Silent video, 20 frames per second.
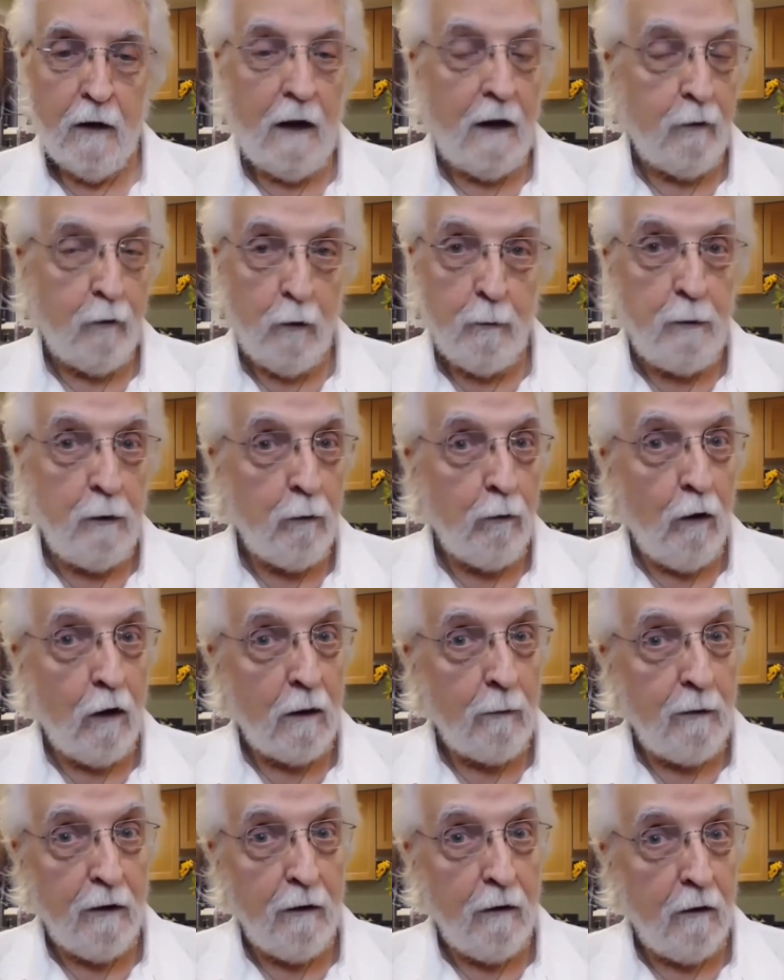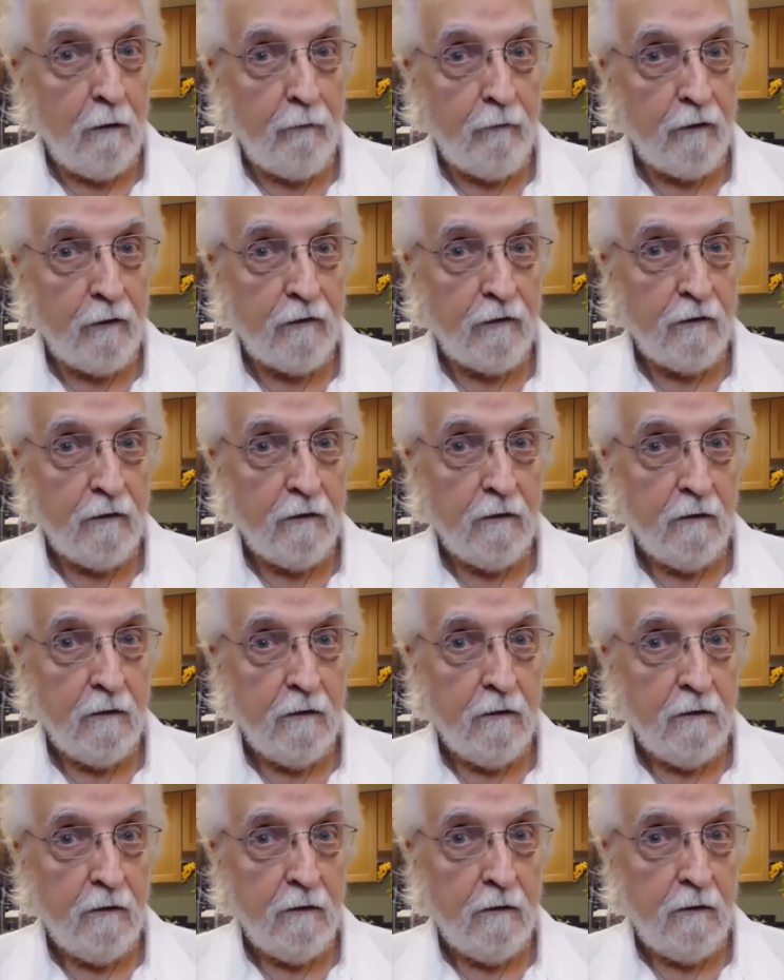I could be wrong about all of this.
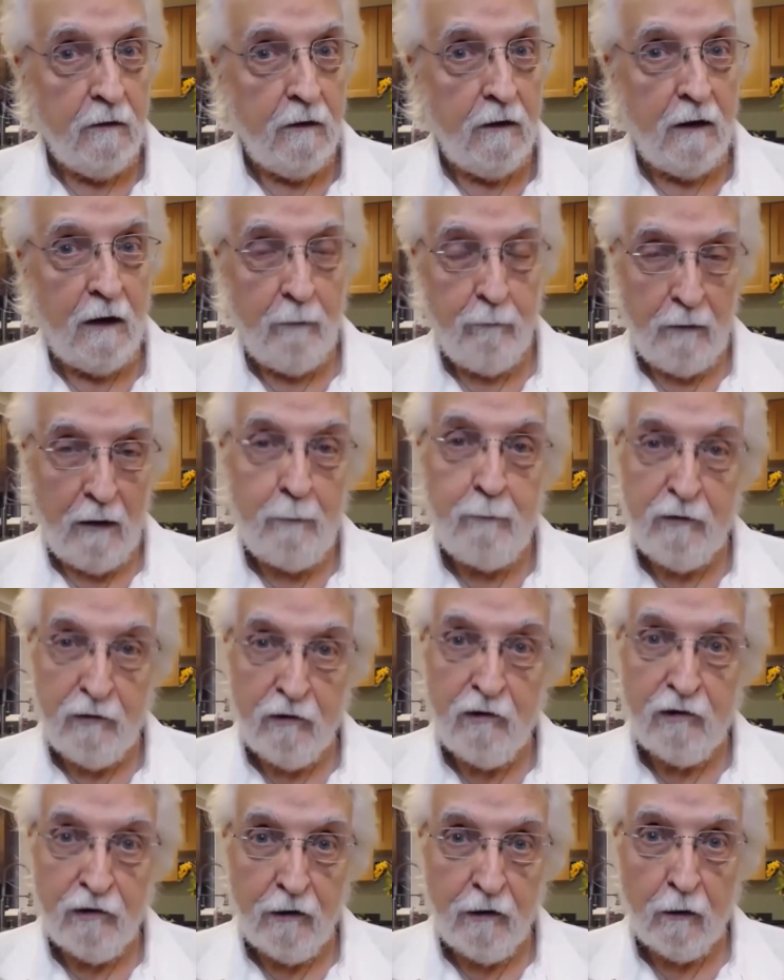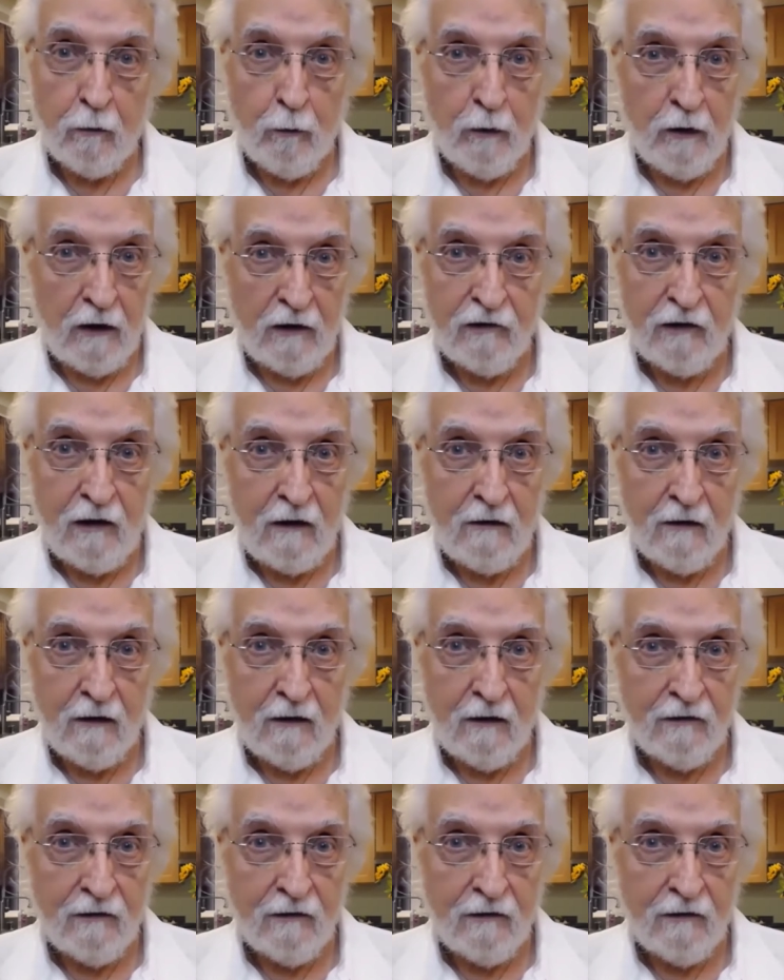And I'm sincere when I say that.